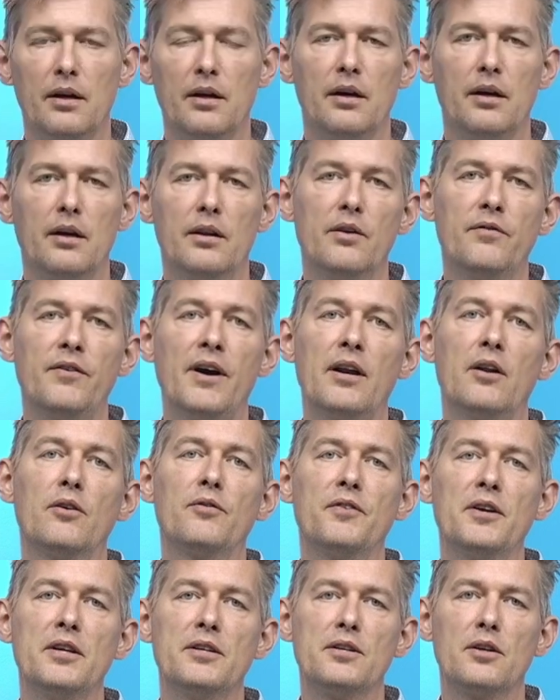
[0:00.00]
The final
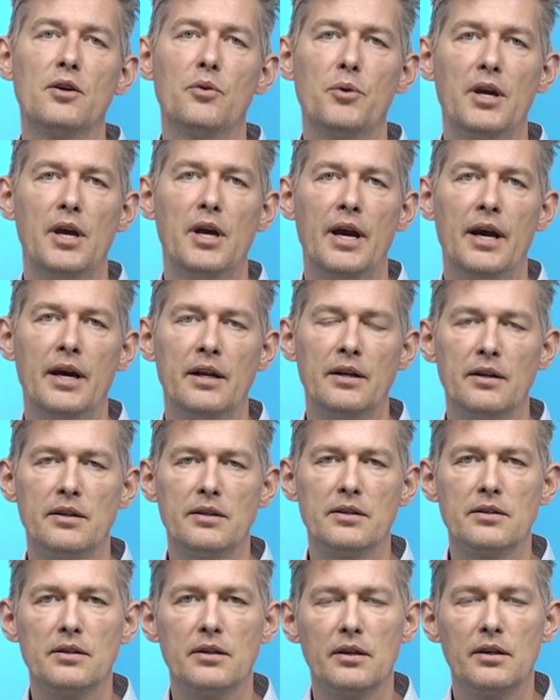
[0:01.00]
feature we
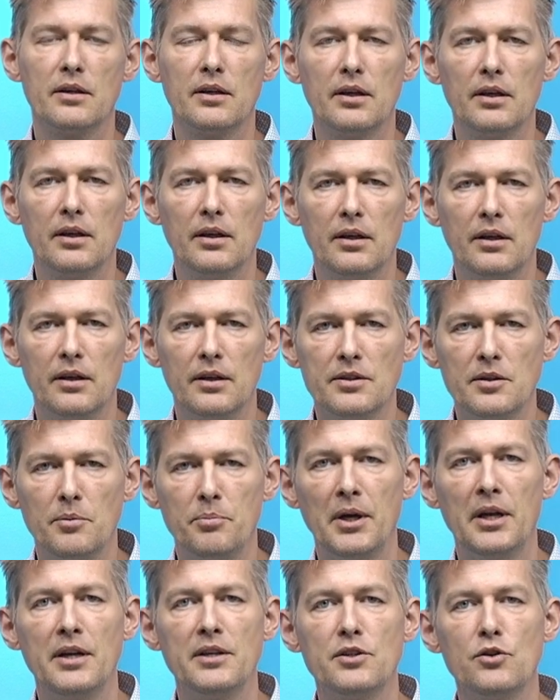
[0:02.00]
added is
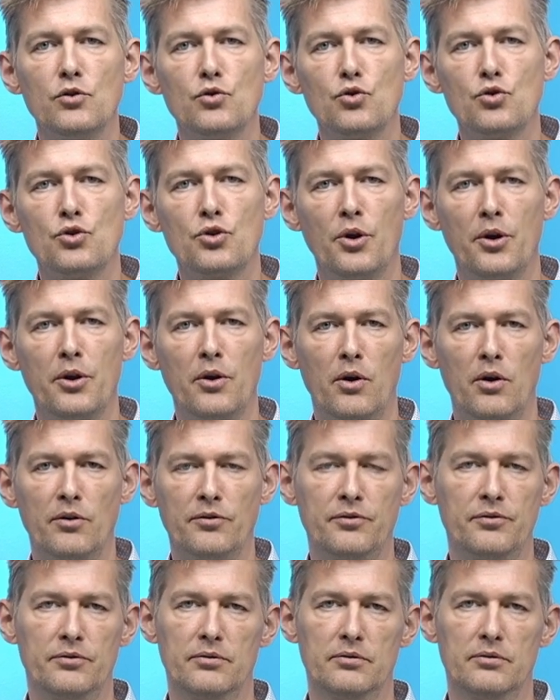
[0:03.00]
ability to turn
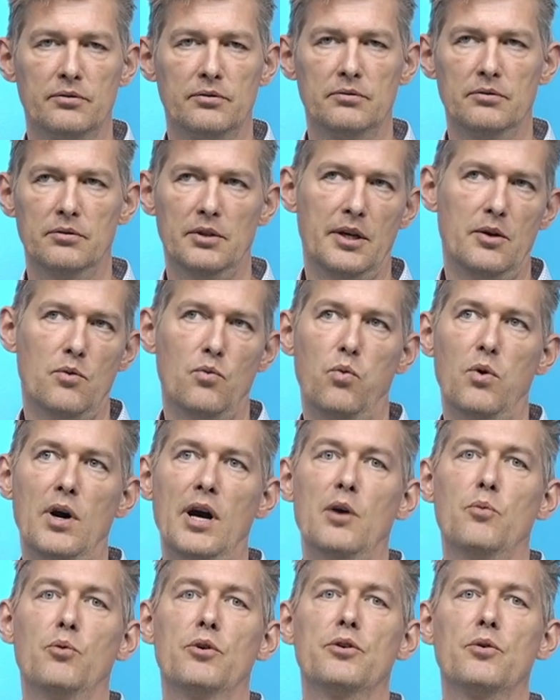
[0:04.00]
off. Like,
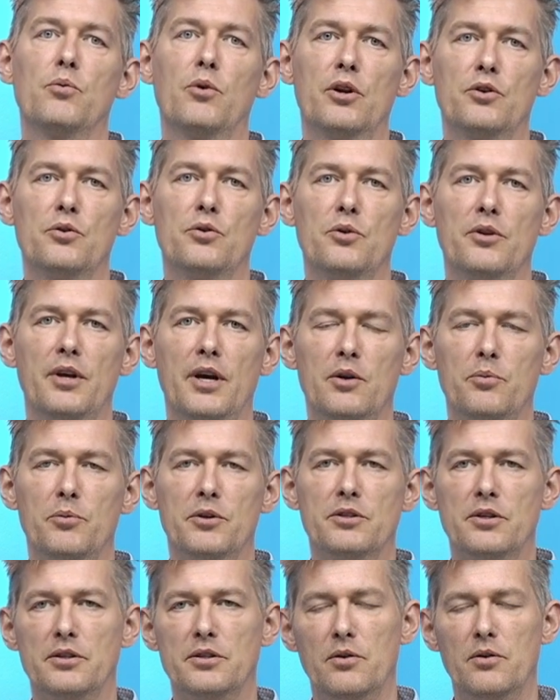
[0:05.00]
why would you want to do that
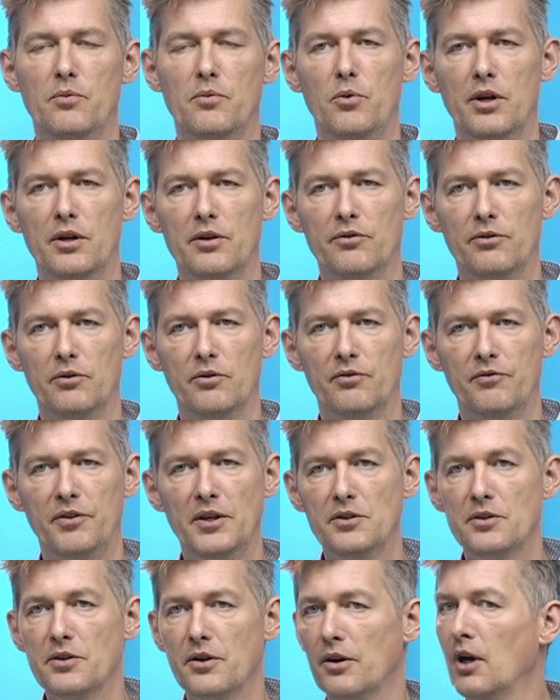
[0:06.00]
with such a wonderful
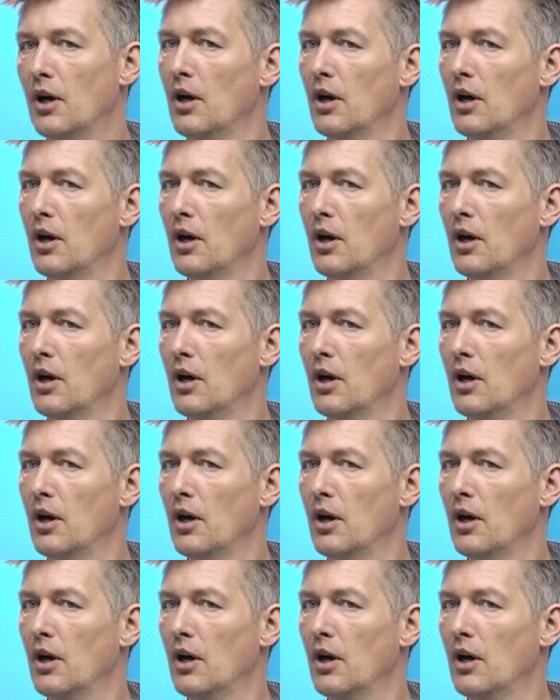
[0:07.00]
feature?